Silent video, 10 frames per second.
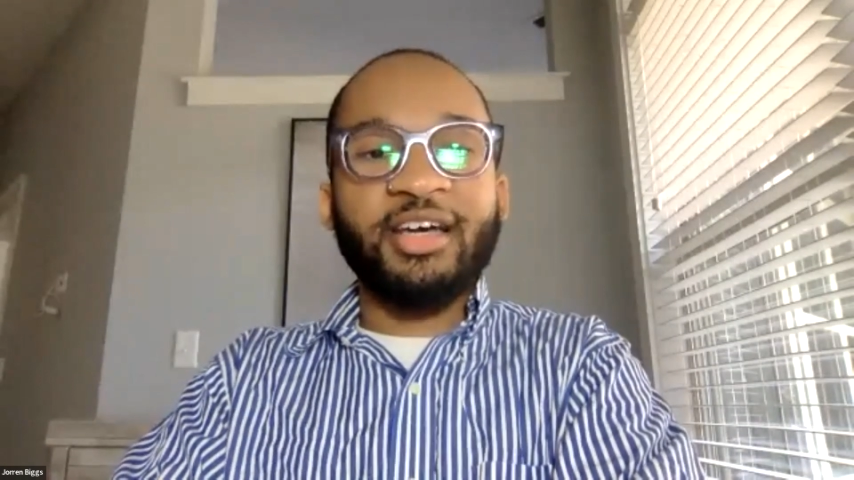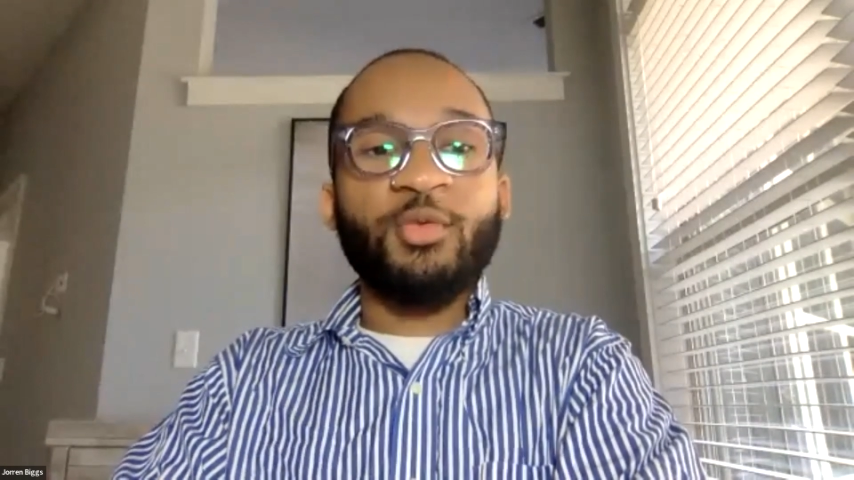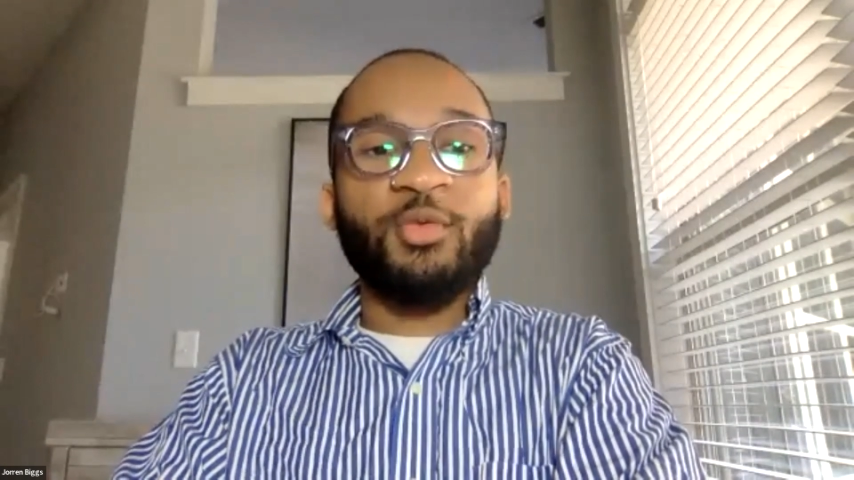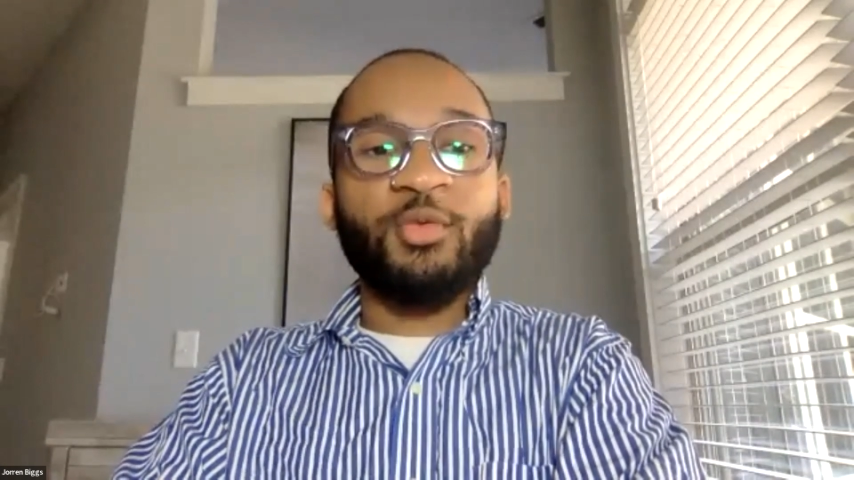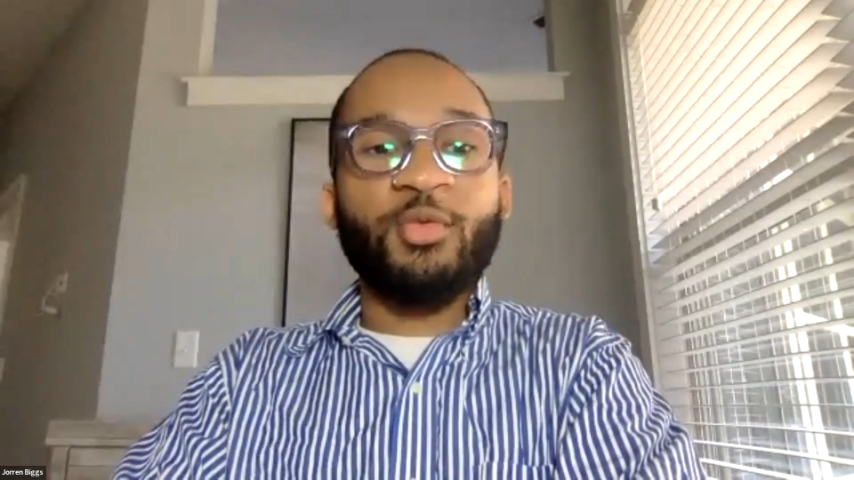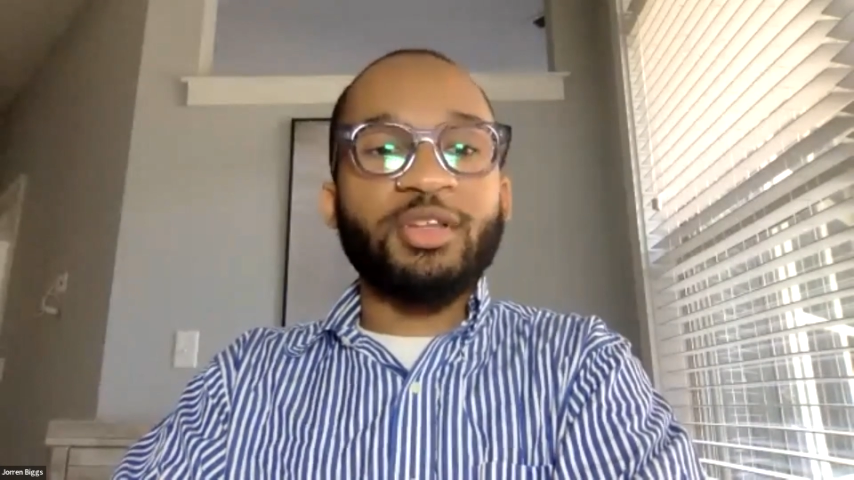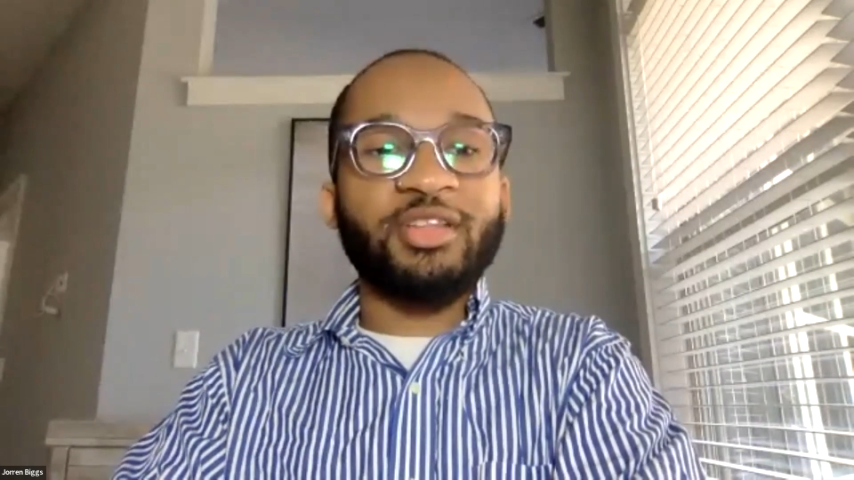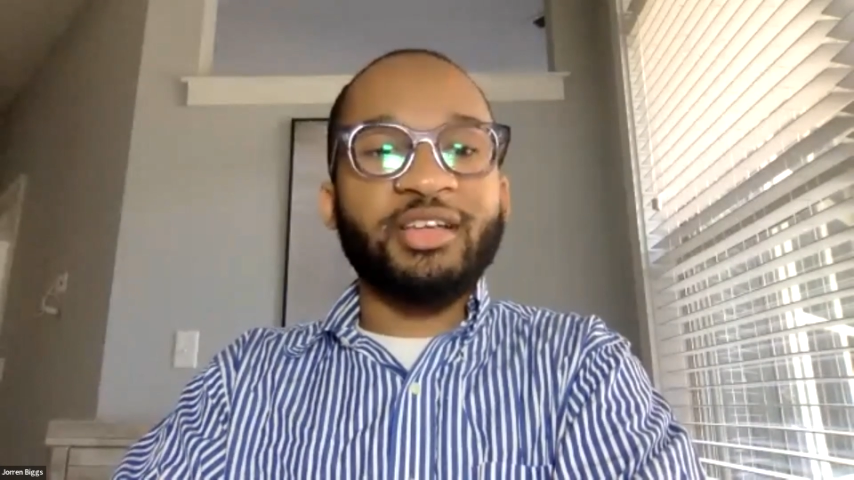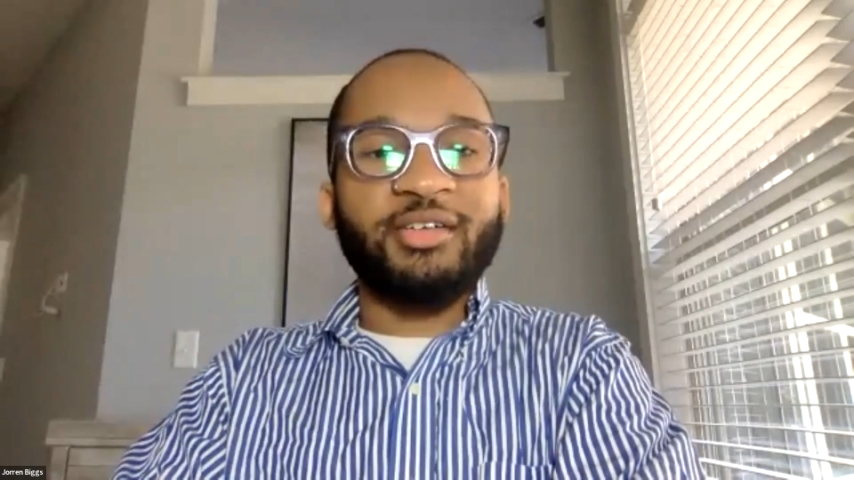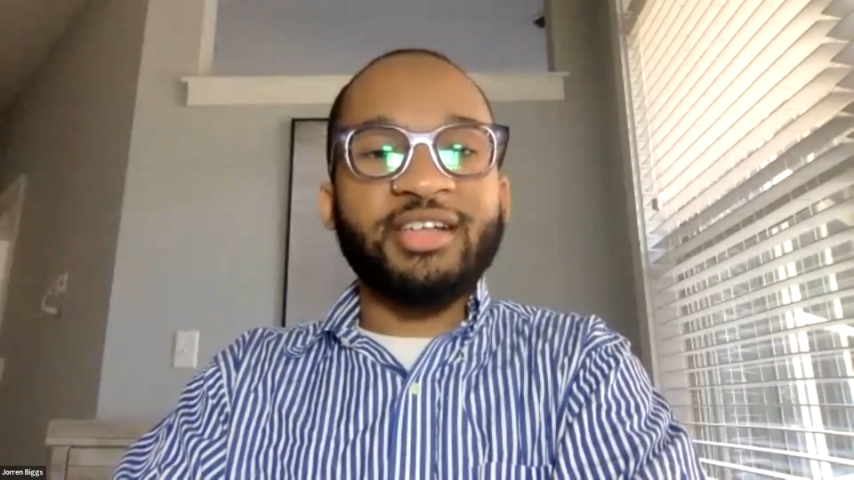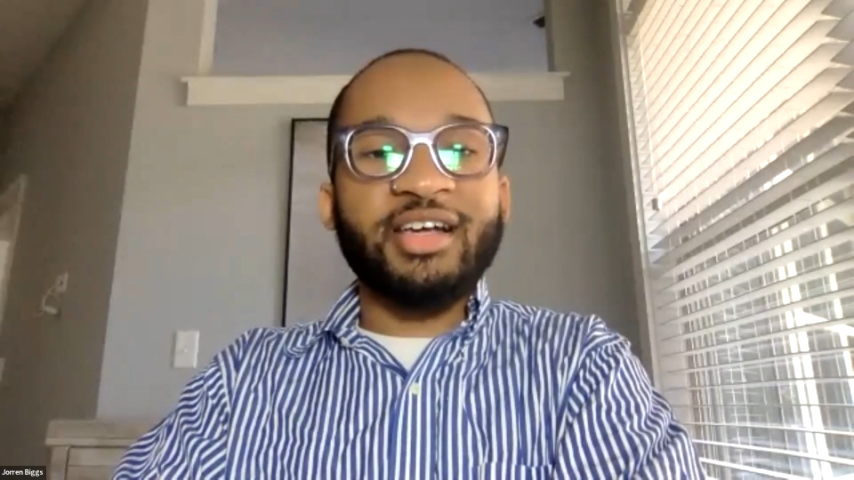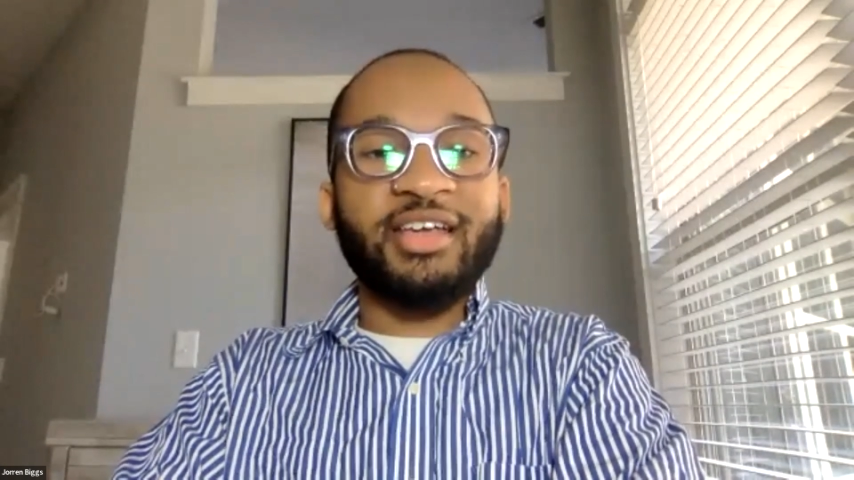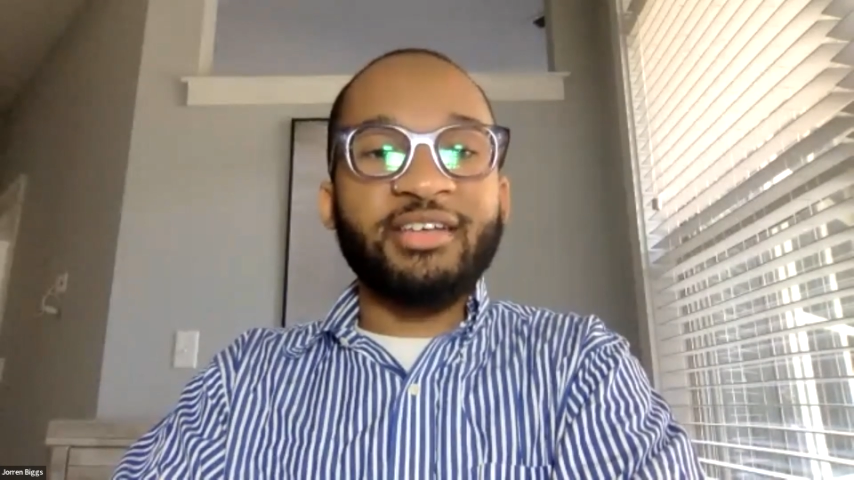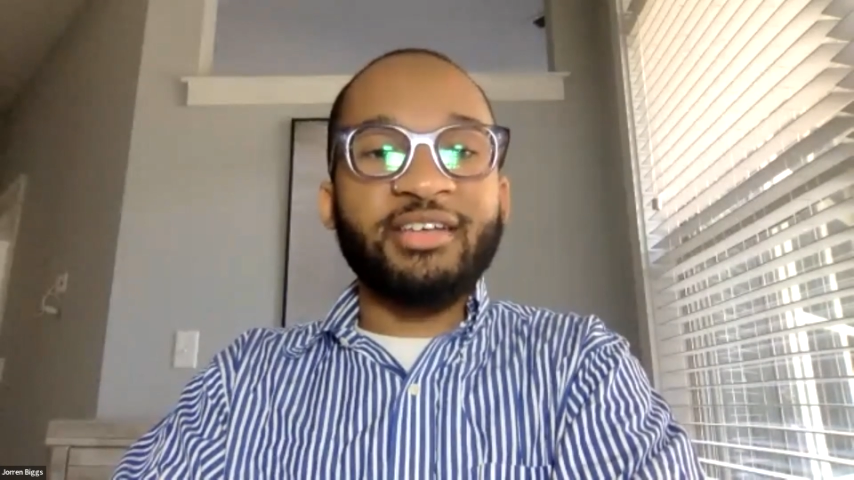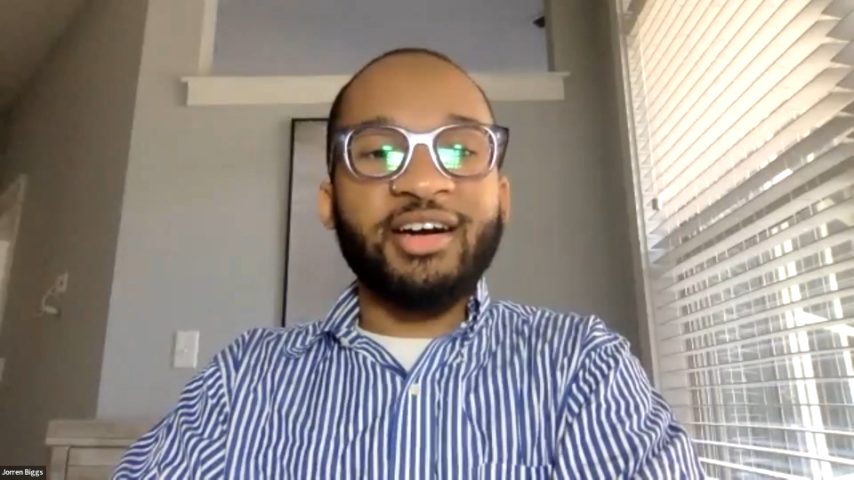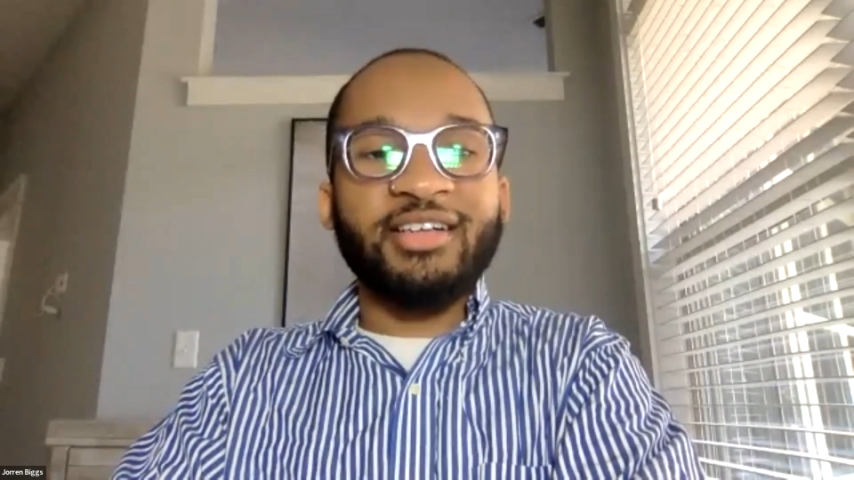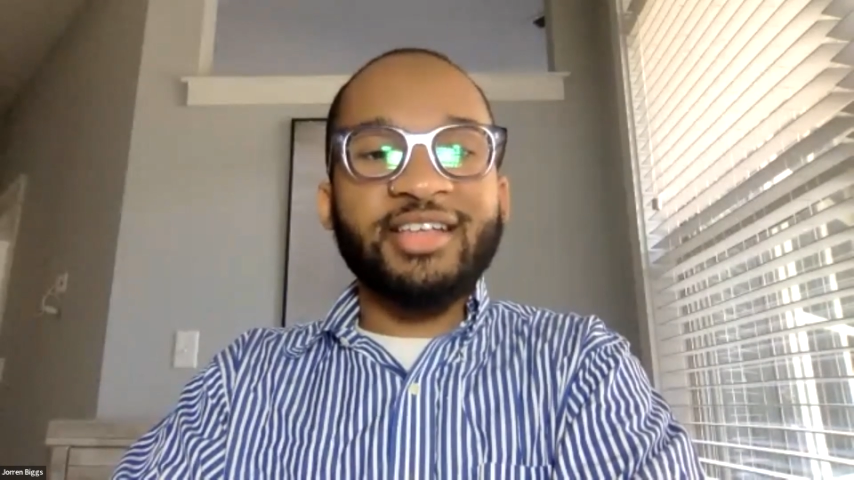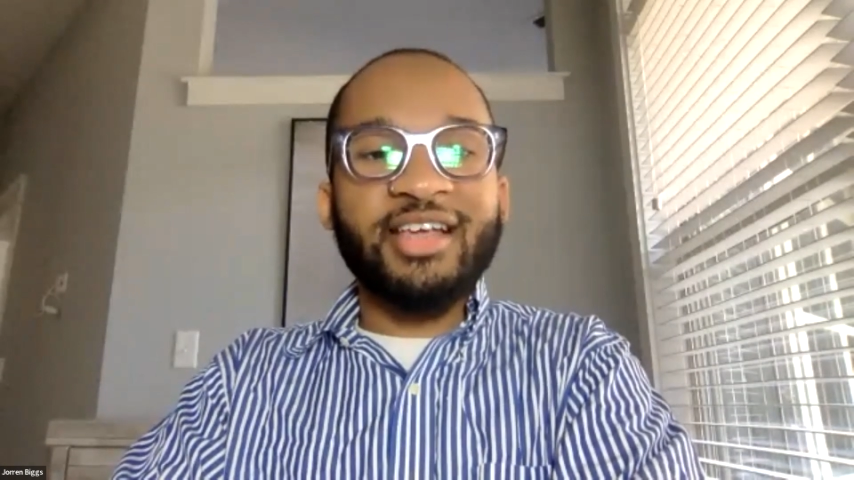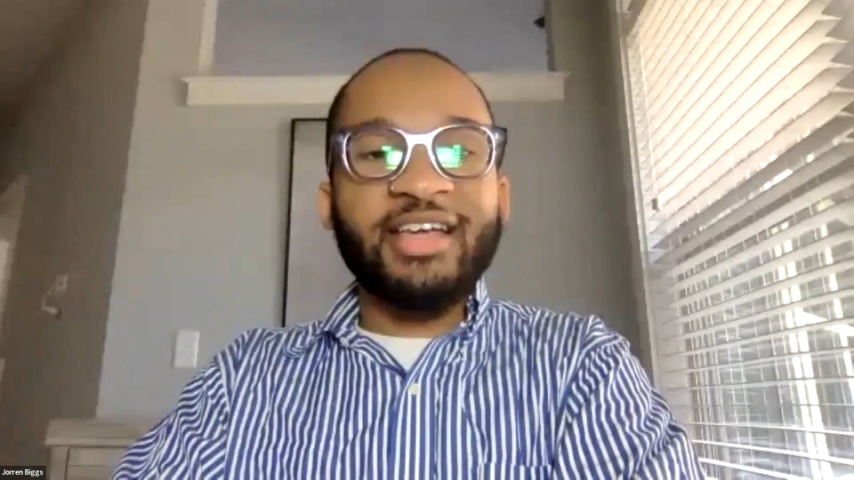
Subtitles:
I know one of the counties I analyzed had